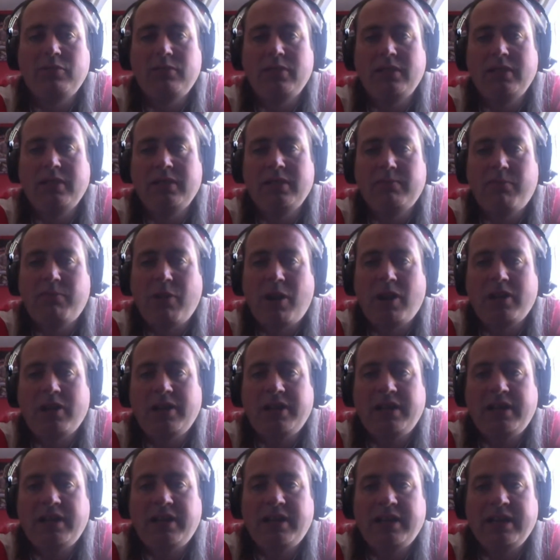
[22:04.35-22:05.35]
is part of the
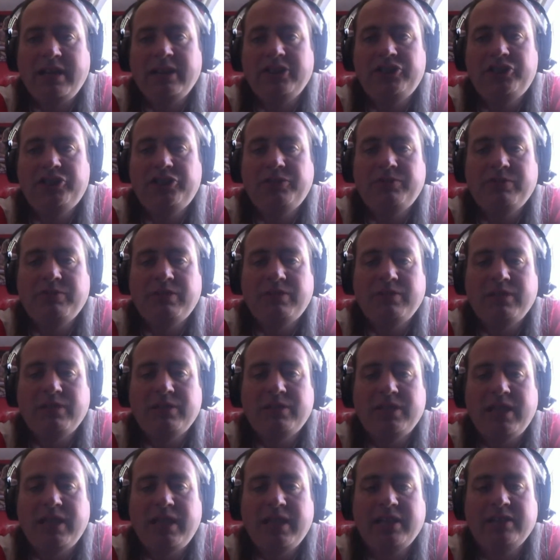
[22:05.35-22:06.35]
issue with
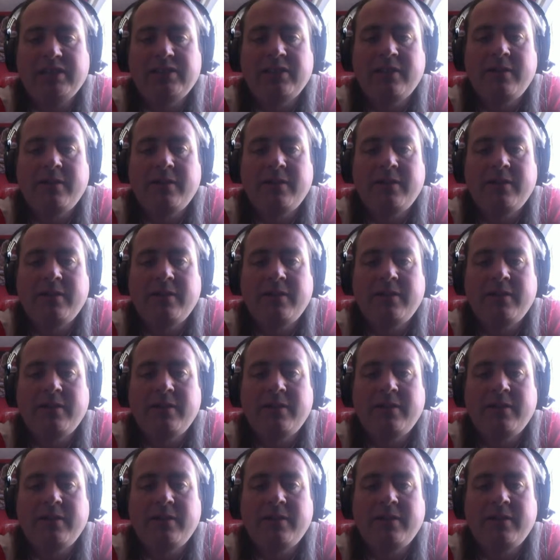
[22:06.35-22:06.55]
this is